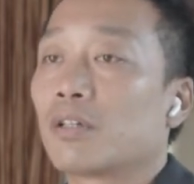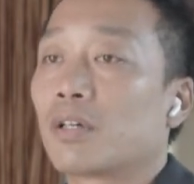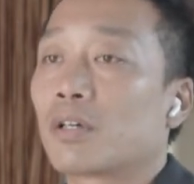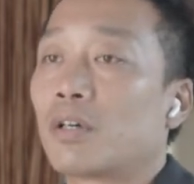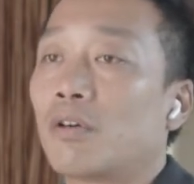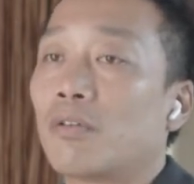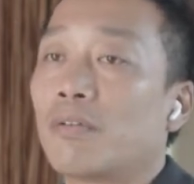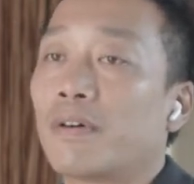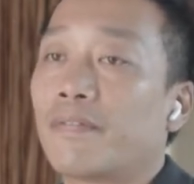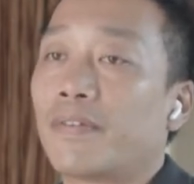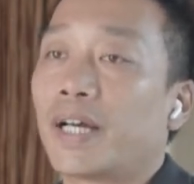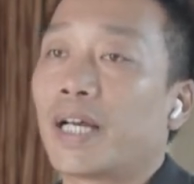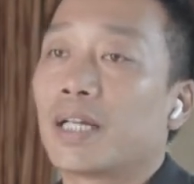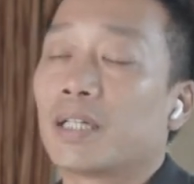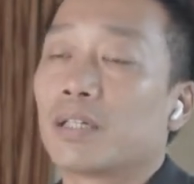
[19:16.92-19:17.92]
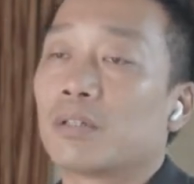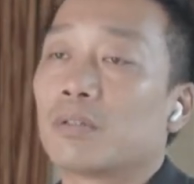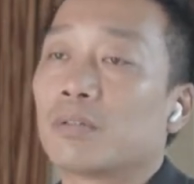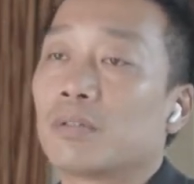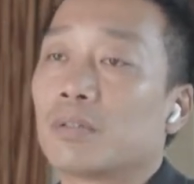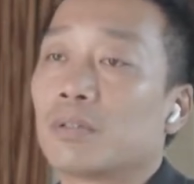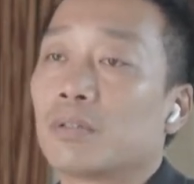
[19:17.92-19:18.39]
core value,
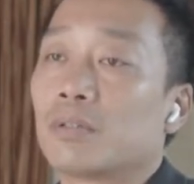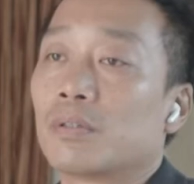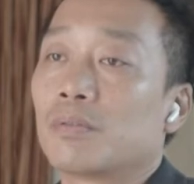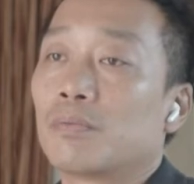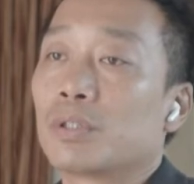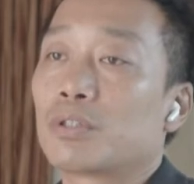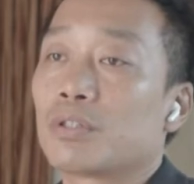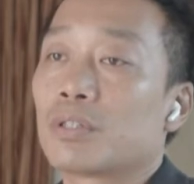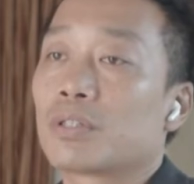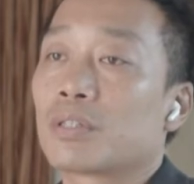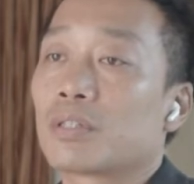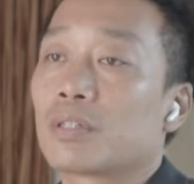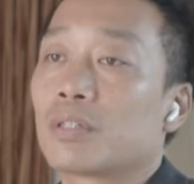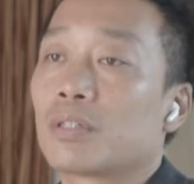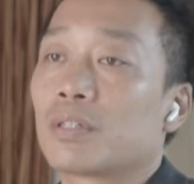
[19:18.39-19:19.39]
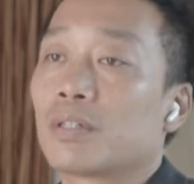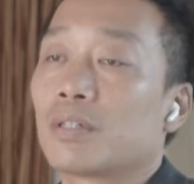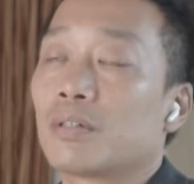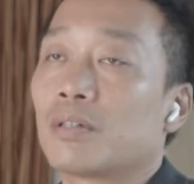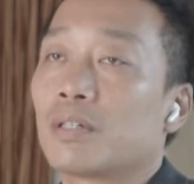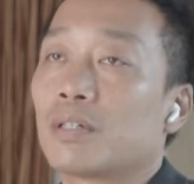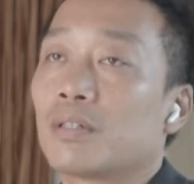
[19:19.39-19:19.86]
which is
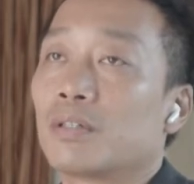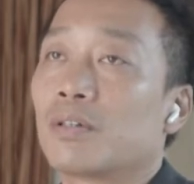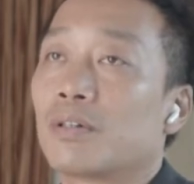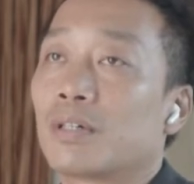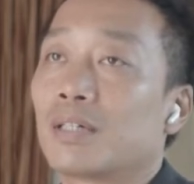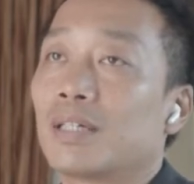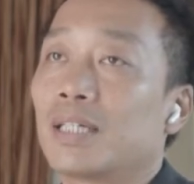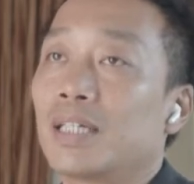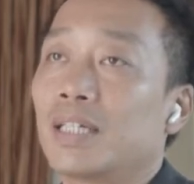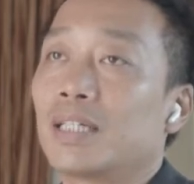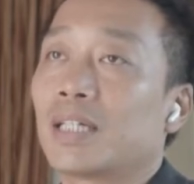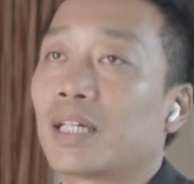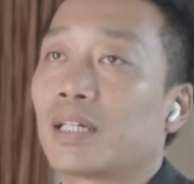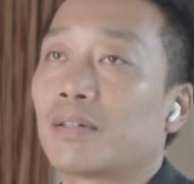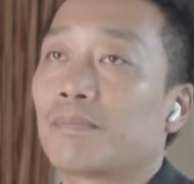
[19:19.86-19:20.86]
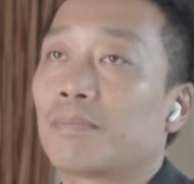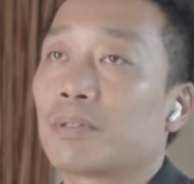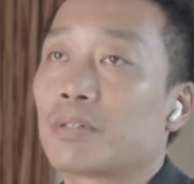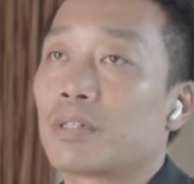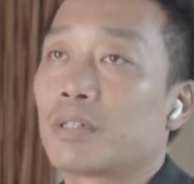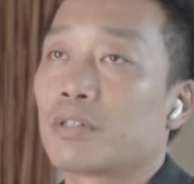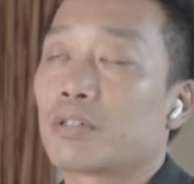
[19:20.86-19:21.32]
your leading
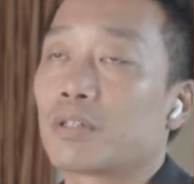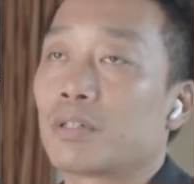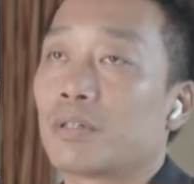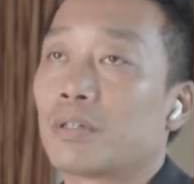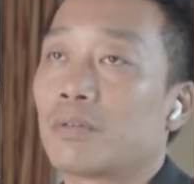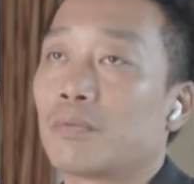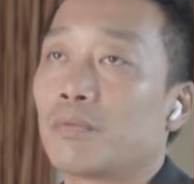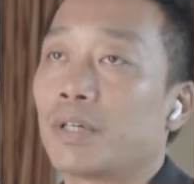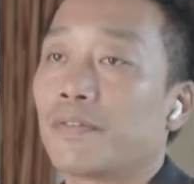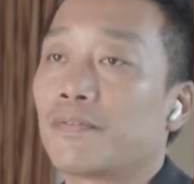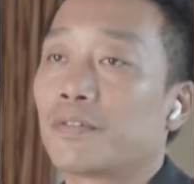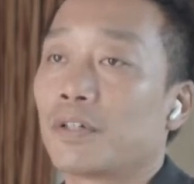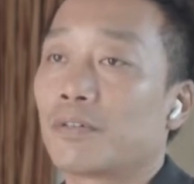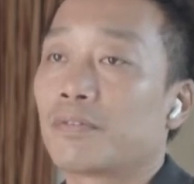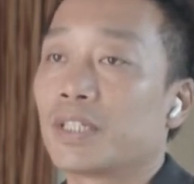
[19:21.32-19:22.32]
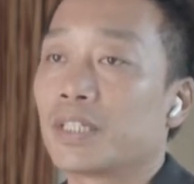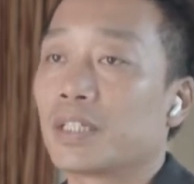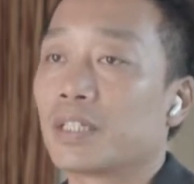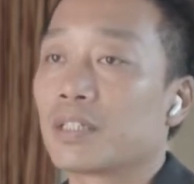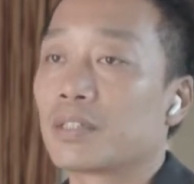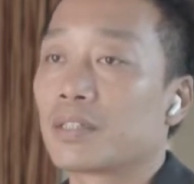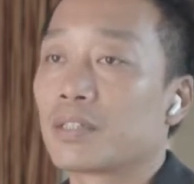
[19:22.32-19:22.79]
position with your
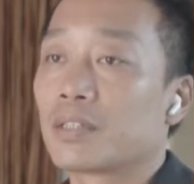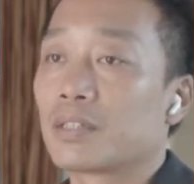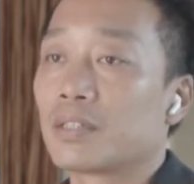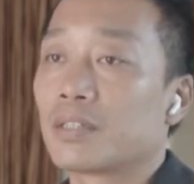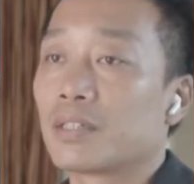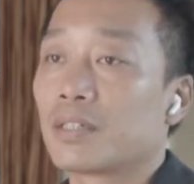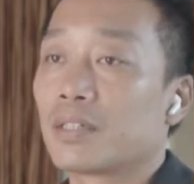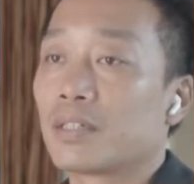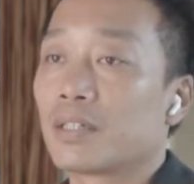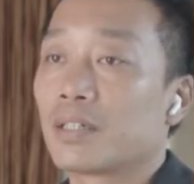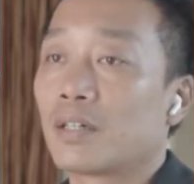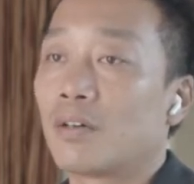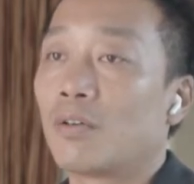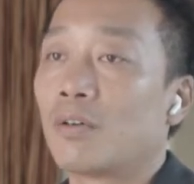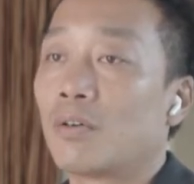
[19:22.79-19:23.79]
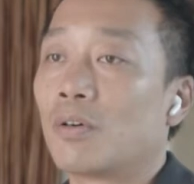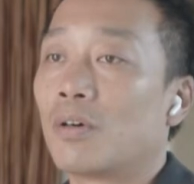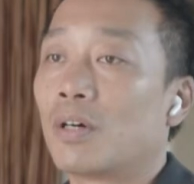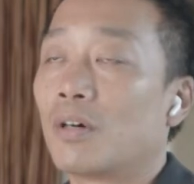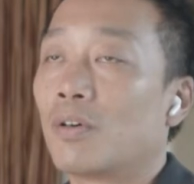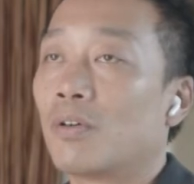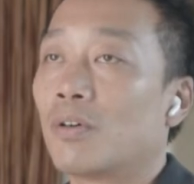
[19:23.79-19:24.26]
readers
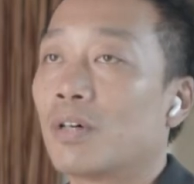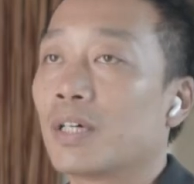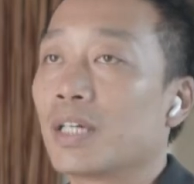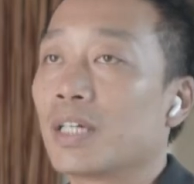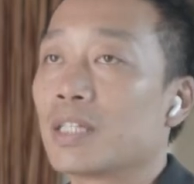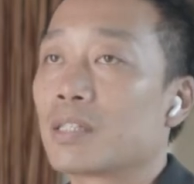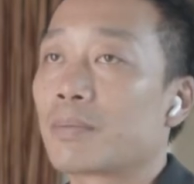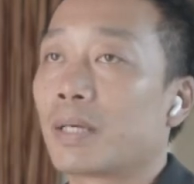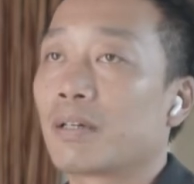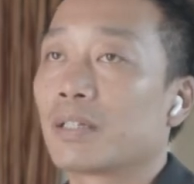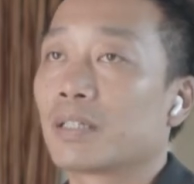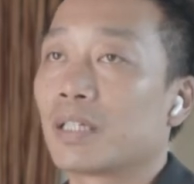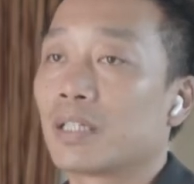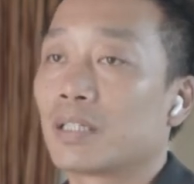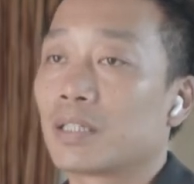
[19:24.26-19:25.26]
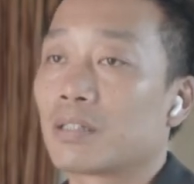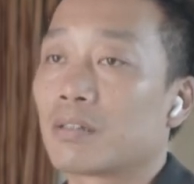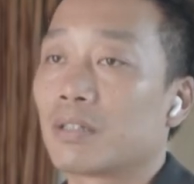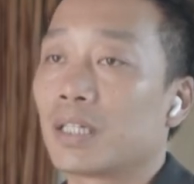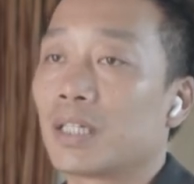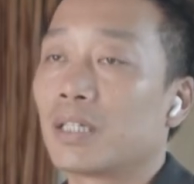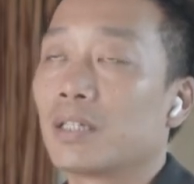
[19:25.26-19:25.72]
or inspiring the
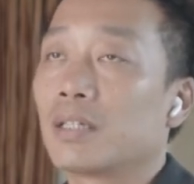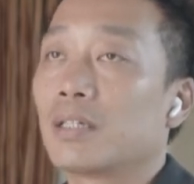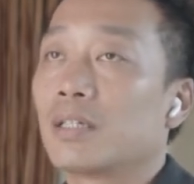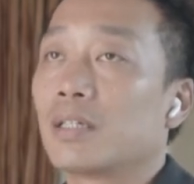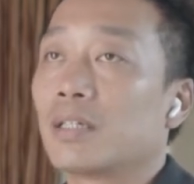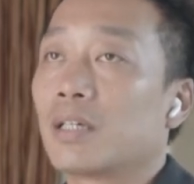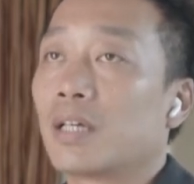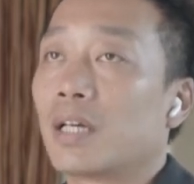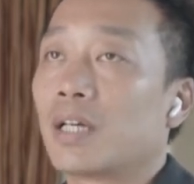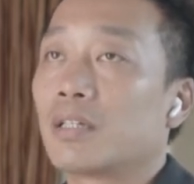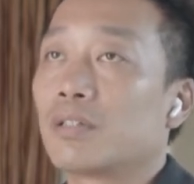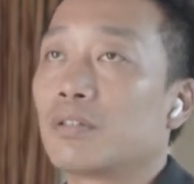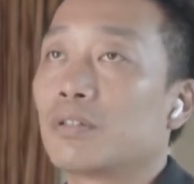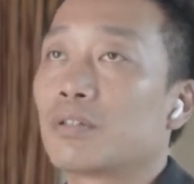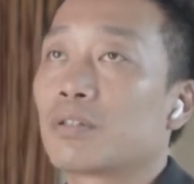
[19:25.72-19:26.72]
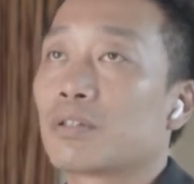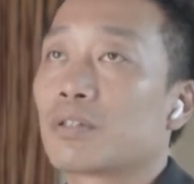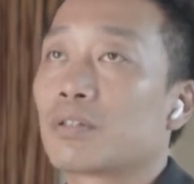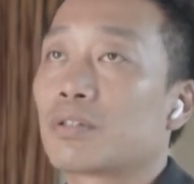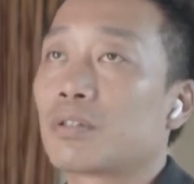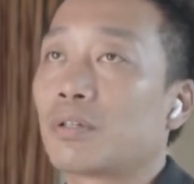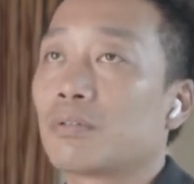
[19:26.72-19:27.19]
industry, and you
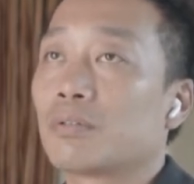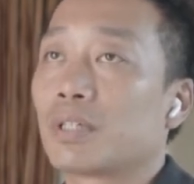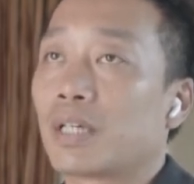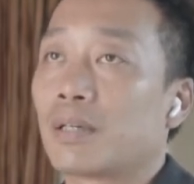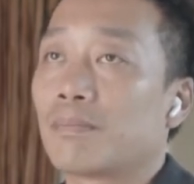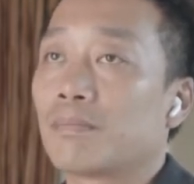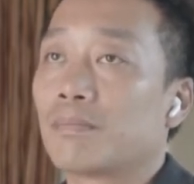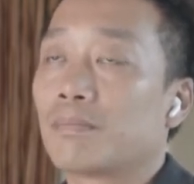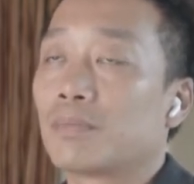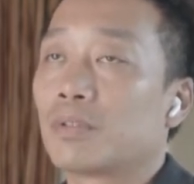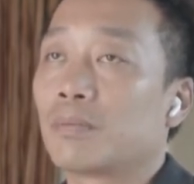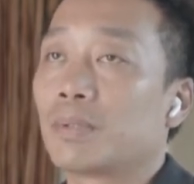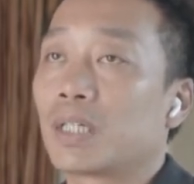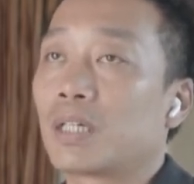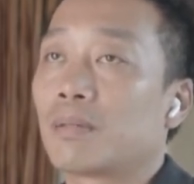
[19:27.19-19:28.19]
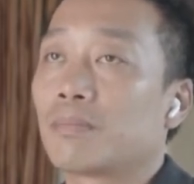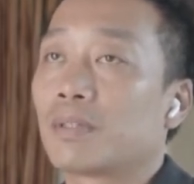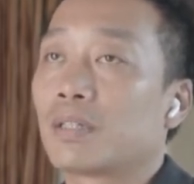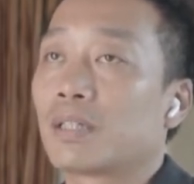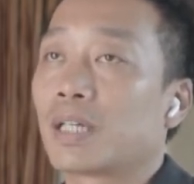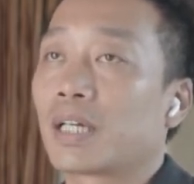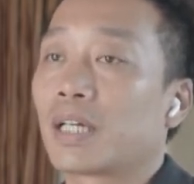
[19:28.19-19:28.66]
just sold them to become
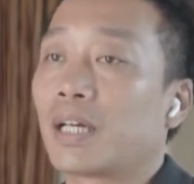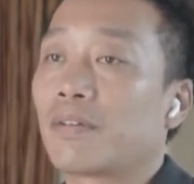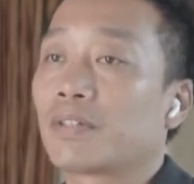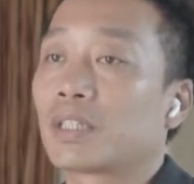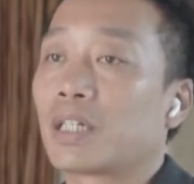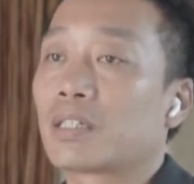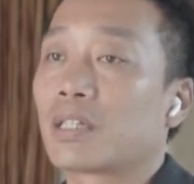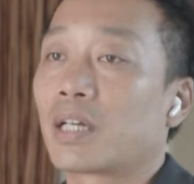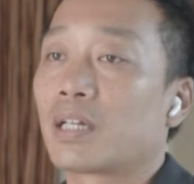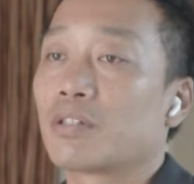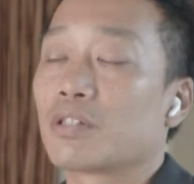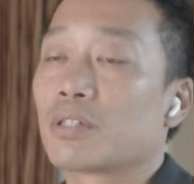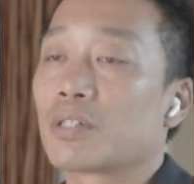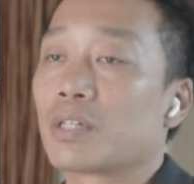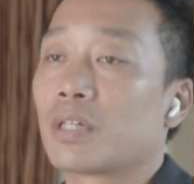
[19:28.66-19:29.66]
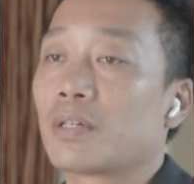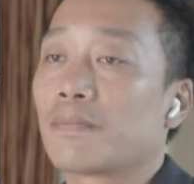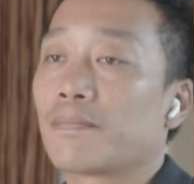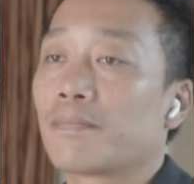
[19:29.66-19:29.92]
like an advertising agency.